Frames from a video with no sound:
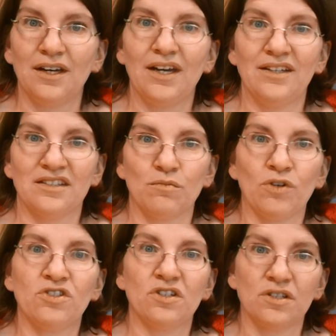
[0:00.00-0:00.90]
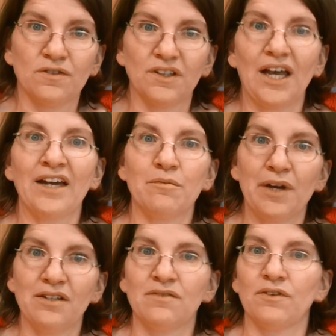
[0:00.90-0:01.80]
is the most useful
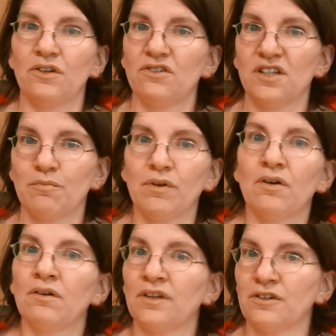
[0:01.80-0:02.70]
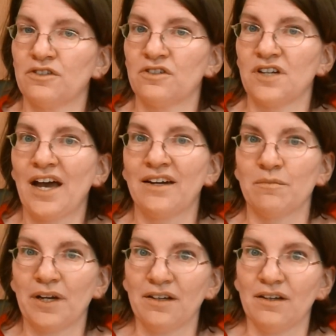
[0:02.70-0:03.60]
database for your typical literature
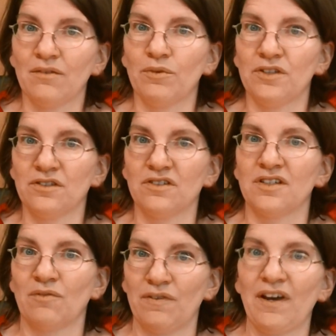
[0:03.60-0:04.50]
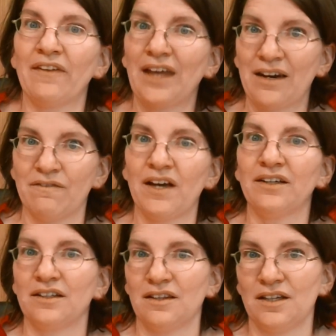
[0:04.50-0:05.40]
database research, and we found that
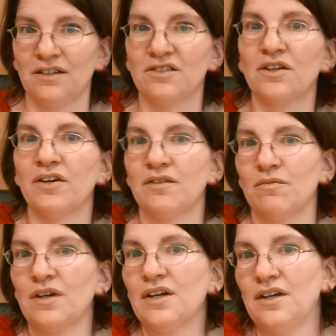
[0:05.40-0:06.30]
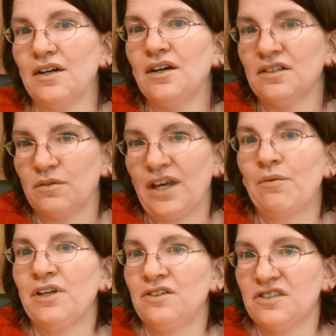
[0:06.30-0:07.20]
affected things. So yeah,
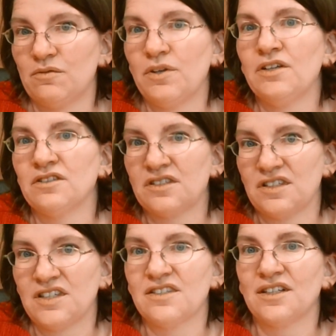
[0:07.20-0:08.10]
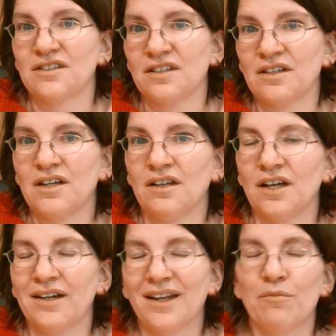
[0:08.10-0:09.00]
we use statistics a
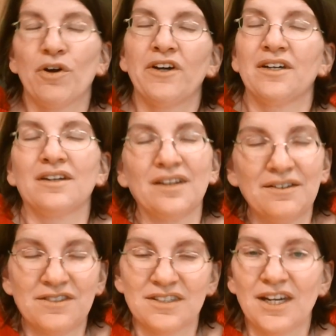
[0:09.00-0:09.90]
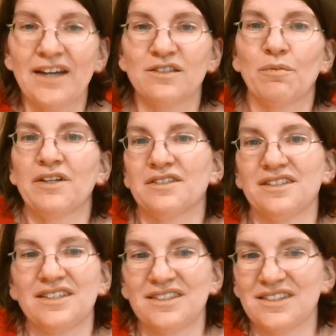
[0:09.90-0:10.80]
lot. Librarian lives and dies by
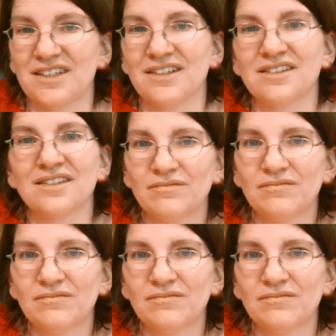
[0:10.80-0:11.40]
statistics.